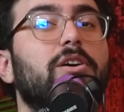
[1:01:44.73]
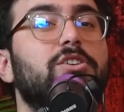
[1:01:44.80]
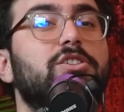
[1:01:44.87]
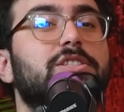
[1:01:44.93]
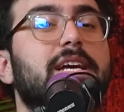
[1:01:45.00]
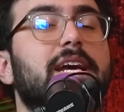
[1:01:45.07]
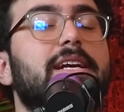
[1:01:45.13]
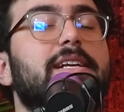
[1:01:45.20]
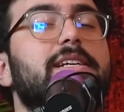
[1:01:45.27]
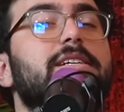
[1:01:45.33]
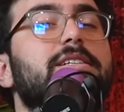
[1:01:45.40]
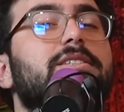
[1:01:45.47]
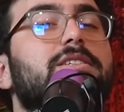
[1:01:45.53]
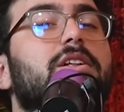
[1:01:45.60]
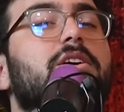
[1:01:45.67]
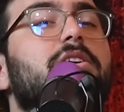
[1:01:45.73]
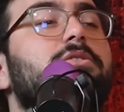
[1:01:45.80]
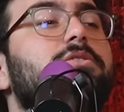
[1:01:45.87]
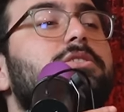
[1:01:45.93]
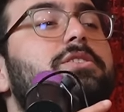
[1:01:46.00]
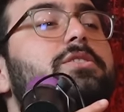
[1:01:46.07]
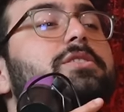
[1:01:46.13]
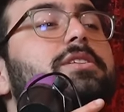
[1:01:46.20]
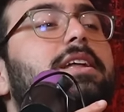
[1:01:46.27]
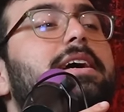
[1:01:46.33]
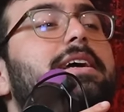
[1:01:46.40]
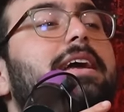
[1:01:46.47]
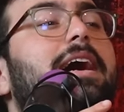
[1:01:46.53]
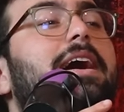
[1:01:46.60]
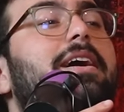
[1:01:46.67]
understand Ye's clothes, dude.
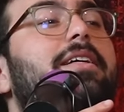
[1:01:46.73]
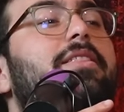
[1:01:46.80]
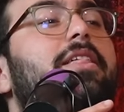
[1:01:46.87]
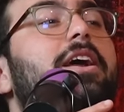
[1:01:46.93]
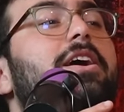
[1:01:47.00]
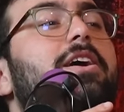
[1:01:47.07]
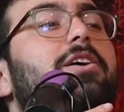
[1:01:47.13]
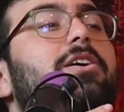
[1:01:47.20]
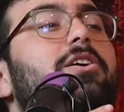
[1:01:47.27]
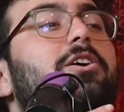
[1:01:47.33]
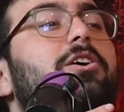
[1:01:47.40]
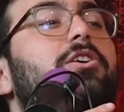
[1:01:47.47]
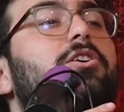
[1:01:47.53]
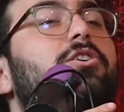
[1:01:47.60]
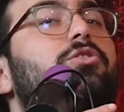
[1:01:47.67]
Like They're not- they are